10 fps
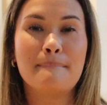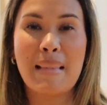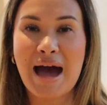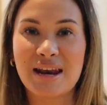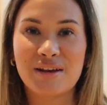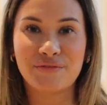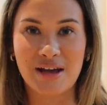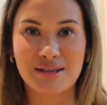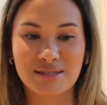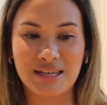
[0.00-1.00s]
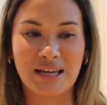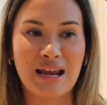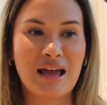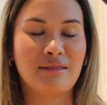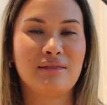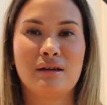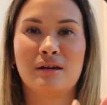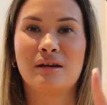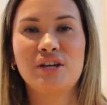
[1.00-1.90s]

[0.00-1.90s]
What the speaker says: manifesting and the